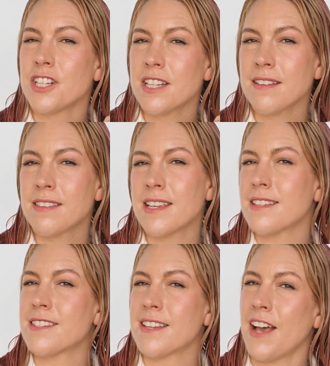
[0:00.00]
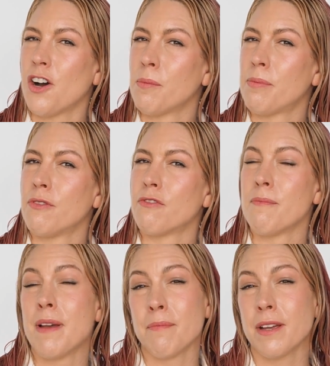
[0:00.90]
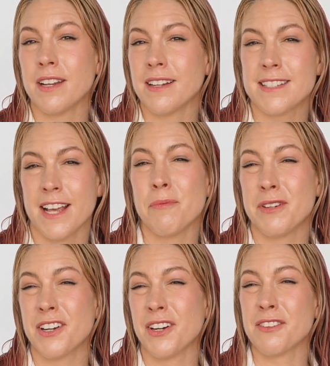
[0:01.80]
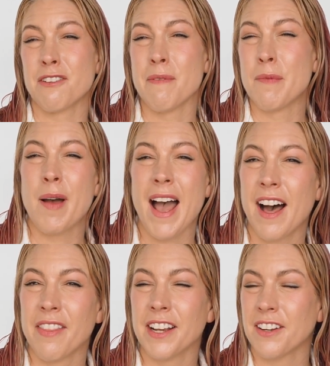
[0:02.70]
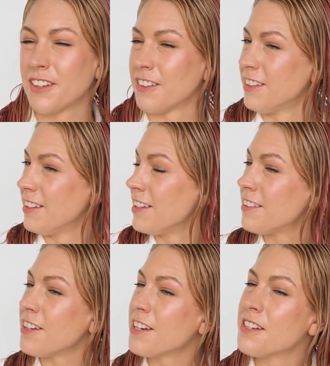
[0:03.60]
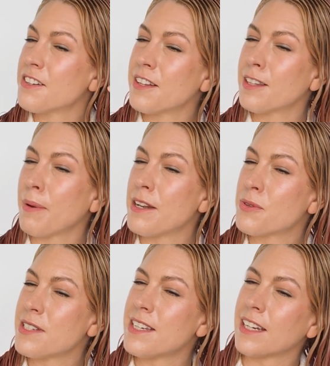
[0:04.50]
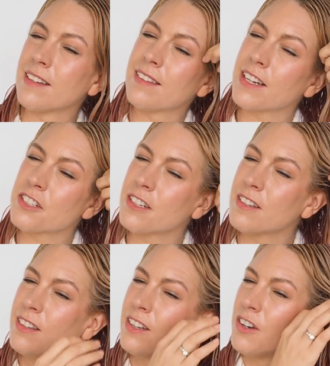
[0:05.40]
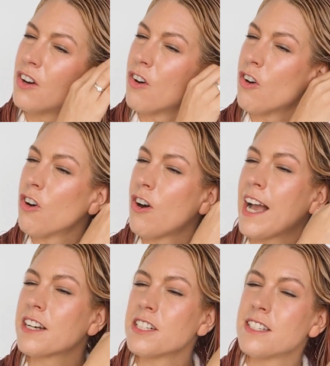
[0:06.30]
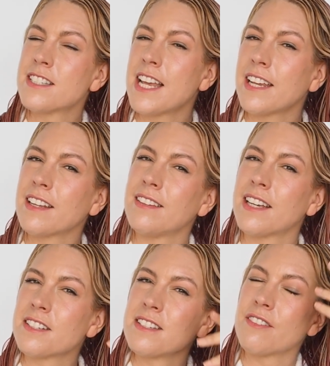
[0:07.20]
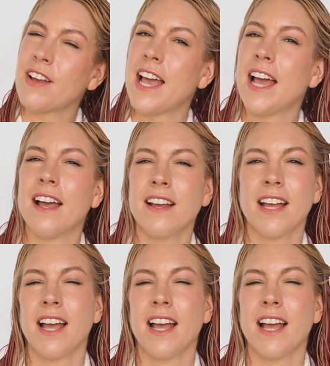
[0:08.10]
she does this to help your curls remember how they curl. So you can do this by twisting in sections, or actually just taking sections of hair